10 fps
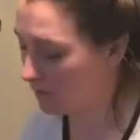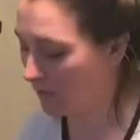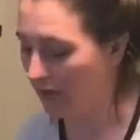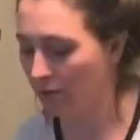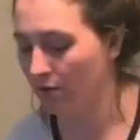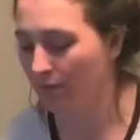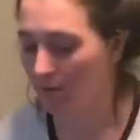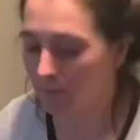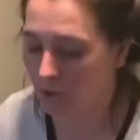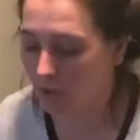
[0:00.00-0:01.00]
lather him
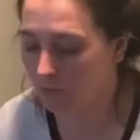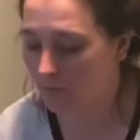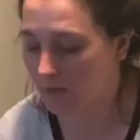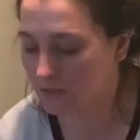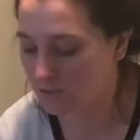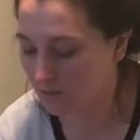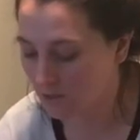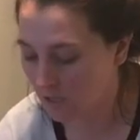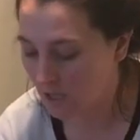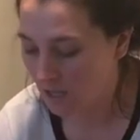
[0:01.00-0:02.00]
up all the way. So
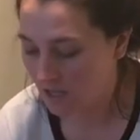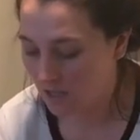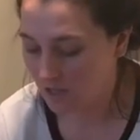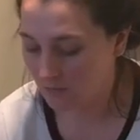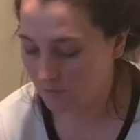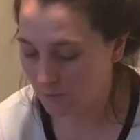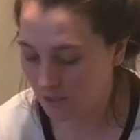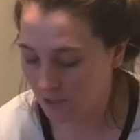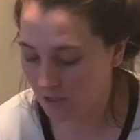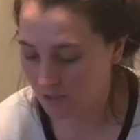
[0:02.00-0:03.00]
we
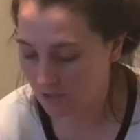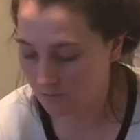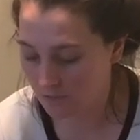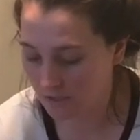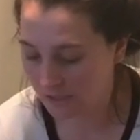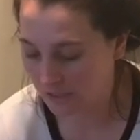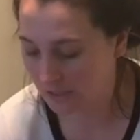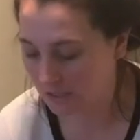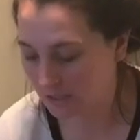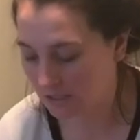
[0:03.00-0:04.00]
put it on anywhere that
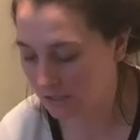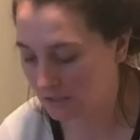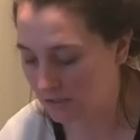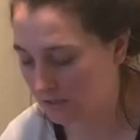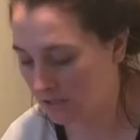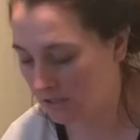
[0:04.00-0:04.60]
he is,